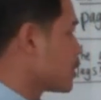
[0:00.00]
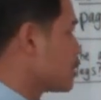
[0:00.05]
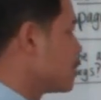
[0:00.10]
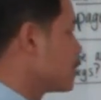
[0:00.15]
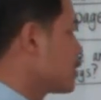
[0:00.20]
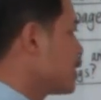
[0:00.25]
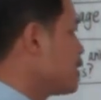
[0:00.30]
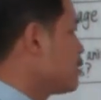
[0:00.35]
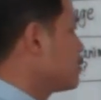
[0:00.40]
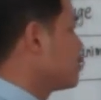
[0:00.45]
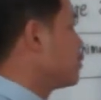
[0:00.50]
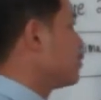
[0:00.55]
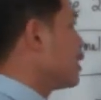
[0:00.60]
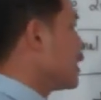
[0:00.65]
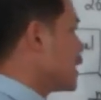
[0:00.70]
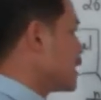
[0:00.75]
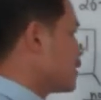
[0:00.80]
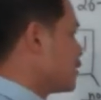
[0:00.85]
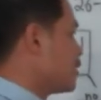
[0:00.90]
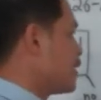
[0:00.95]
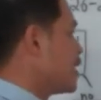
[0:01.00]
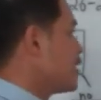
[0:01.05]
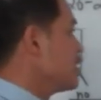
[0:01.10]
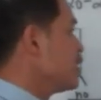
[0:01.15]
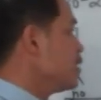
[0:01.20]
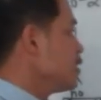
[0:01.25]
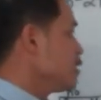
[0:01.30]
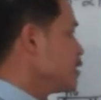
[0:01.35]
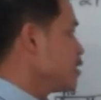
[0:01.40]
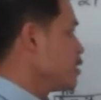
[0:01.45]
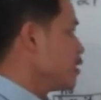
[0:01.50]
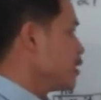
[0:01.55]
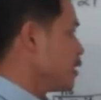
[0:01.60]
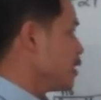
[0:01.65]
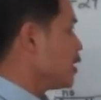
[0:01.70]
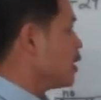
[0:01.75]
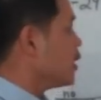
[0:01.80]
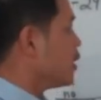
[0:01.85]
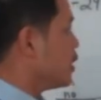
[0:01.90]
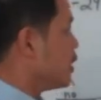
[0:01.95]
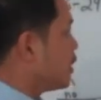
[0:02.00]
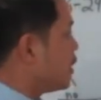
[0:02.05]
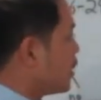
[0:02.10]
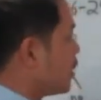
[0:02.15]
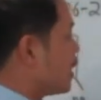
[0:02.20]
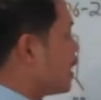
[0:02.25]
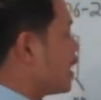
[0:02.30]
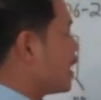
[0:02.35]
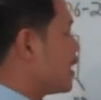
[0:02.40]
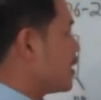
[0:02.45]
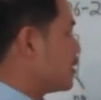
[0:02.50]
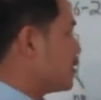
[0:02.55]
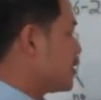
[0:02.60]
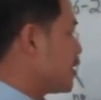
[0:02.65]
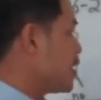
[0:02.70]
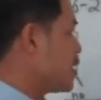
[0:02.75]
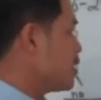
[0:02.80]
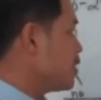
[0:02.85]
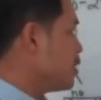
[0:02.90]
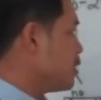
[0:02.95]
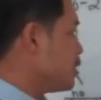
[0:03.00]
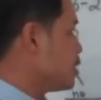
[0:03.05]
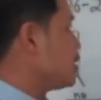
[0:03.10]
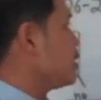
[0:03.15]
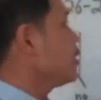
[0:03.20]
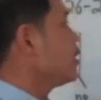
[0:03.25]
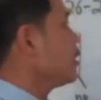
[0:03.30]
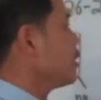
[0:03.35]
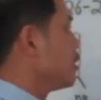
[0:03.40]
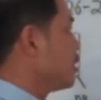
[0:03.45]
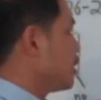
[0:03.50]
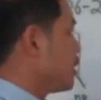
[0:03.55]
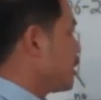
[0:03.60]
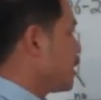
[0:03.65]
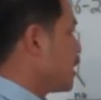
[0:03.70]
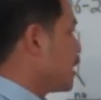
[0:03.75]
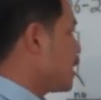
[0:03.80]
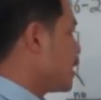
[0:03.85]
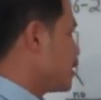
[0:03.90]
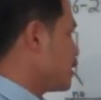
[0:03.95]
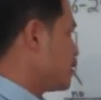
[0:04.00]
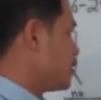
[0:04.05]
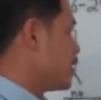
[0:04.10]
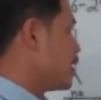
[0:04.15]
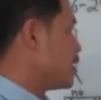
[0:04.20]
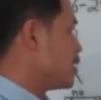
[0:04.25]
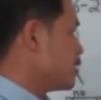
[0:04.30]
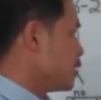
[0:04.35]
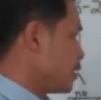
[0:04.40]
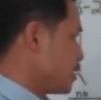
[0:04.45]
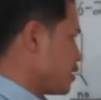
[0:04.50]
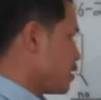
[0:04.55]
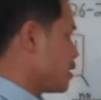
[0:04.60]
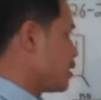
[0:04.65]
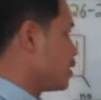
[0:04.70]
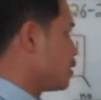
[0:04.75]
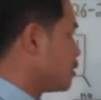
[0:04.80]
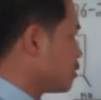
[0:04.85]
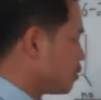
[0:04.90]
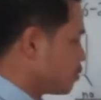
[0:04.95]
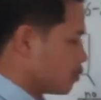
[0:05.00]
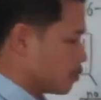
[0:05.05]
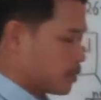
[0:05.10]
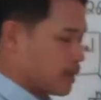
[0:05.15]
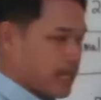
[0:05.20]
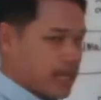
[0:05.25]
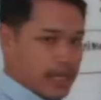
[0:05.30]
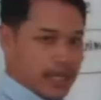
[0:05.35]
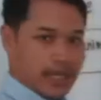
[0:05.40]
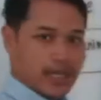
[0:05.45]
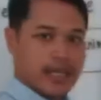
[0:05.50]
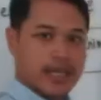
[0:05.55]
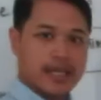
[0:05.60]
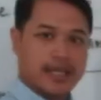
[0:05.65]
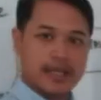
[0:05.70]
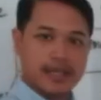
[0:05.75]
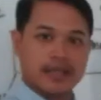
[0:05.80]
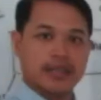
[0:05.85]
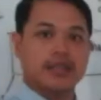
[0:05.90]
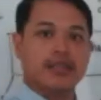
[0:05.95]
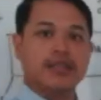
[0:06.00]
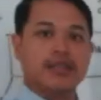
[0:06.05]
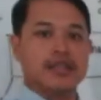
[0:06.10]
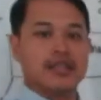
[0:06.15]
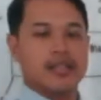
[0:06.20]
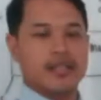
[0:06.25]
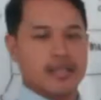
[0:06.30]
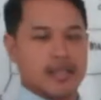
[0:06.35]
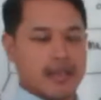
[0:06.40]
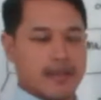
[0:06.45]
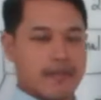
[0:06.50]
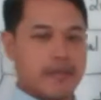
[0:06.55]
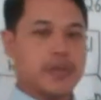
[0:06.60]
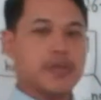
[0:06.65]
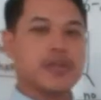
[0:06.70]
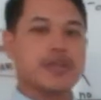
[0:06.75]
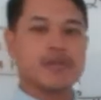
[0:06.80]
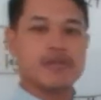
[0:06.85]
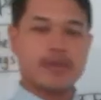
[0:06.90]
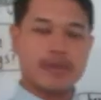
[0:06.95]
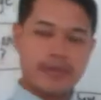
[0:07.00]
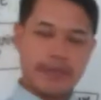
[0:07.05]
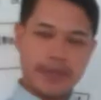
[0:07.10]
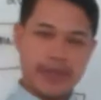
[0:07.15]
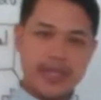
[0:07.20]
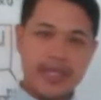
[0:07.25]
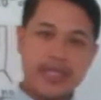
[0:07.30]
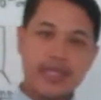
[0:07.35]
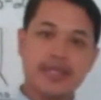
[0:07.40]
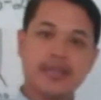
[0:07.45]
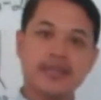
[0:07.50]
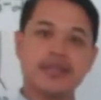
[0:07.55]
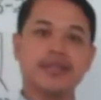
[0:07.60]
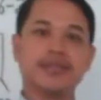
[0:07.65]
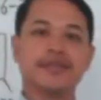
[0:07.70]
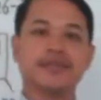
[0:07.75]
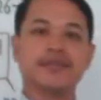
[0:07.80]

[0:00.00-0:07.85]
Okay, so identity, identity, identity. Okay, and if you can repeat.